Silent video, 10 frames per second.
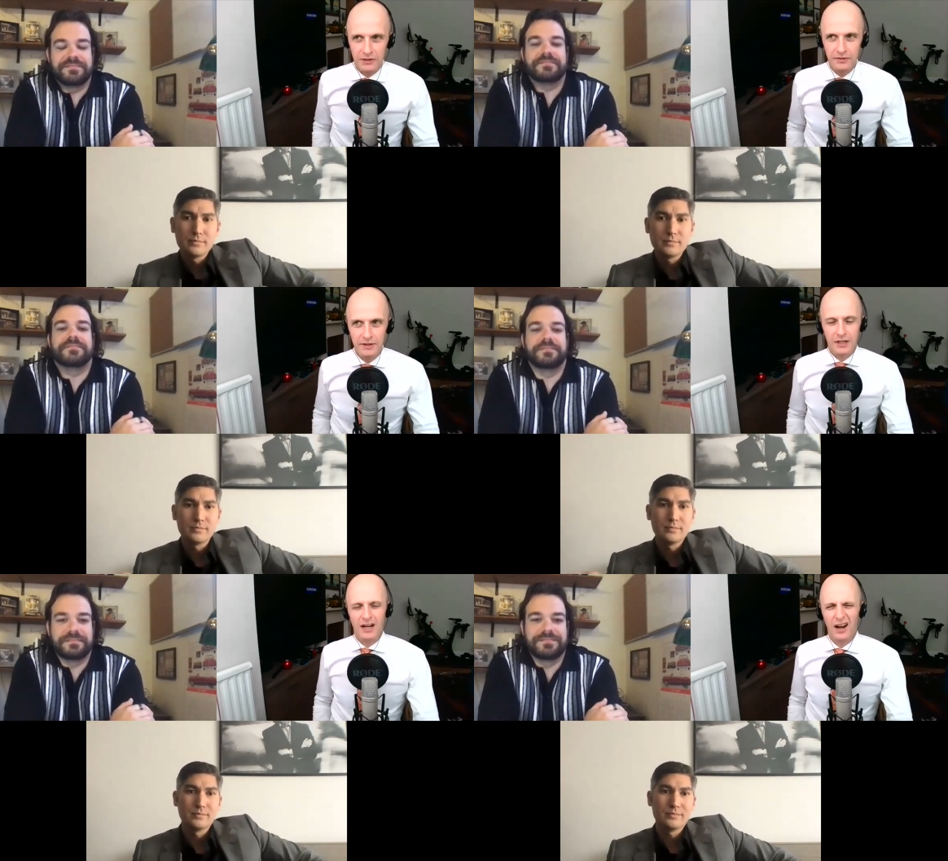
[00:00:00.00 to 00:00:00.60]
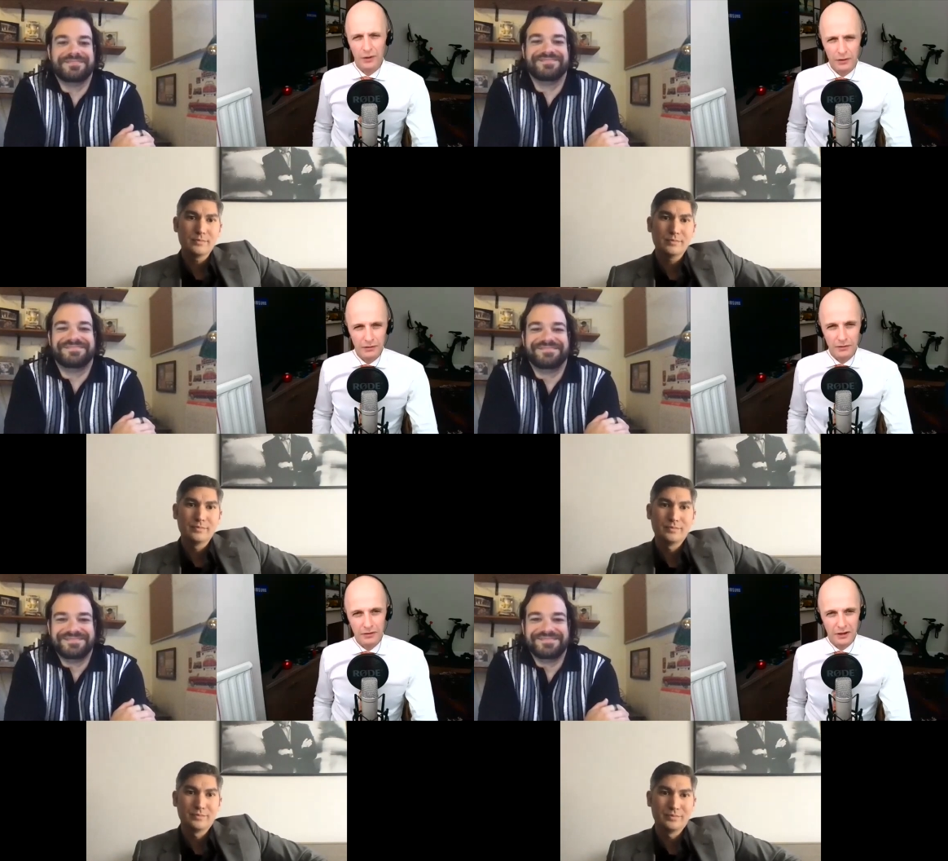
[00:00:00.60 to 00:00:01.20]
Speaker 1: think the
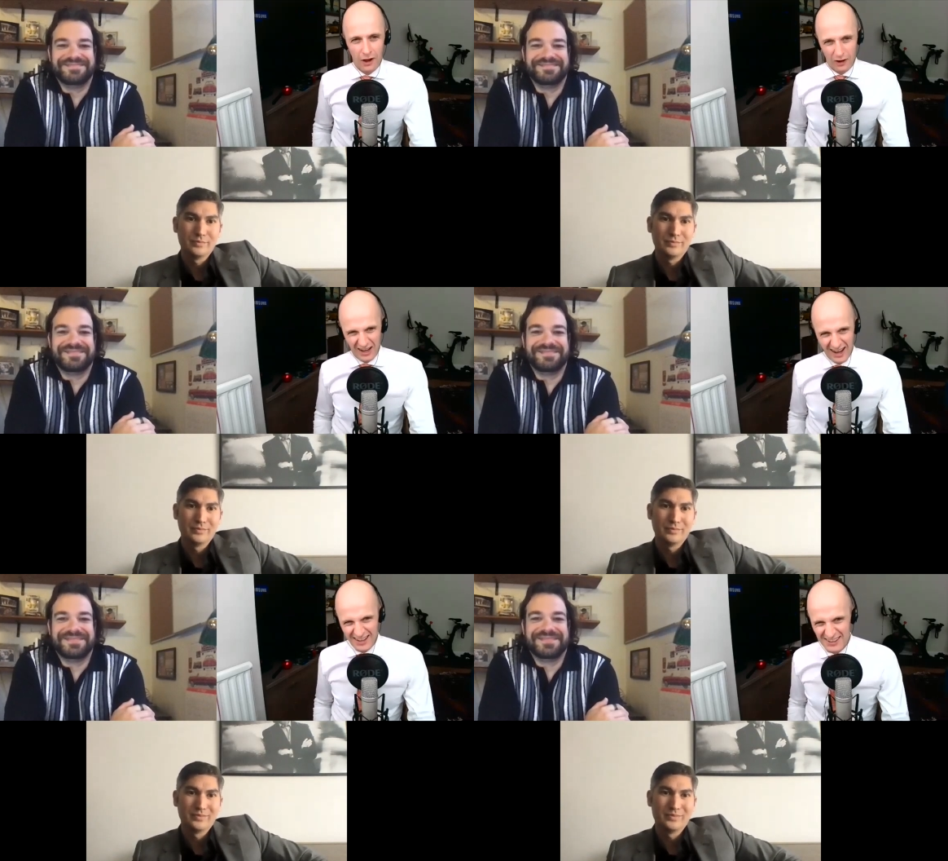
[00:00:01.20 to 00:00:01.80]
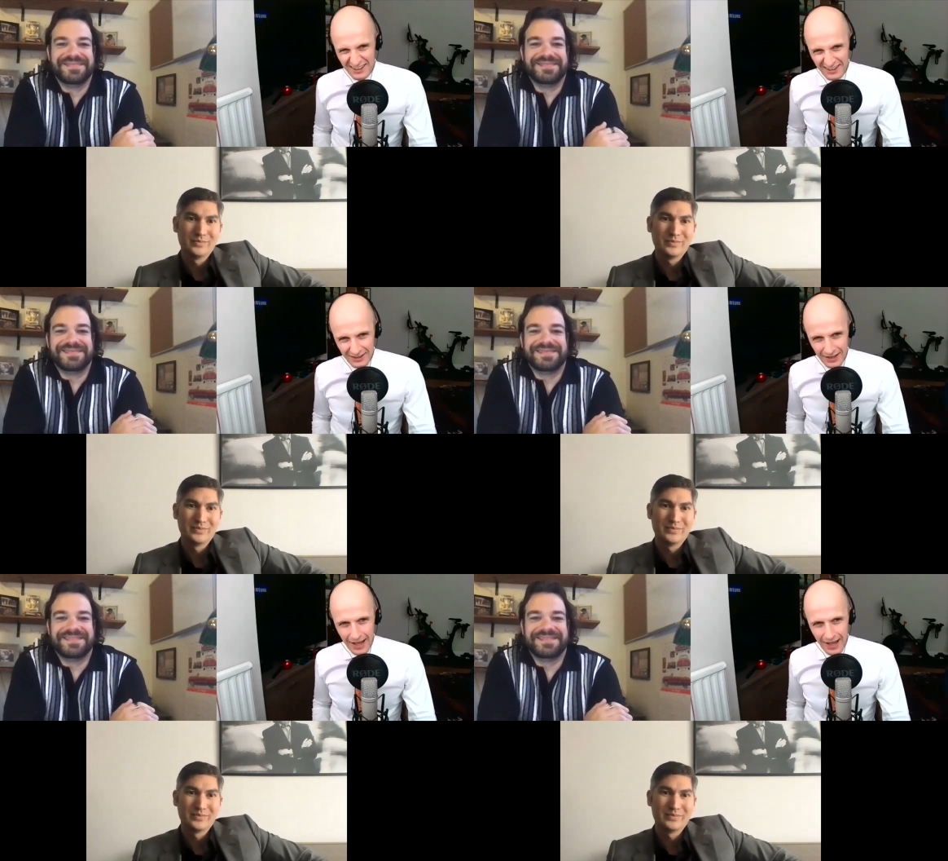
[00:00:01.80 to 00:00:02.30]
clothes are classic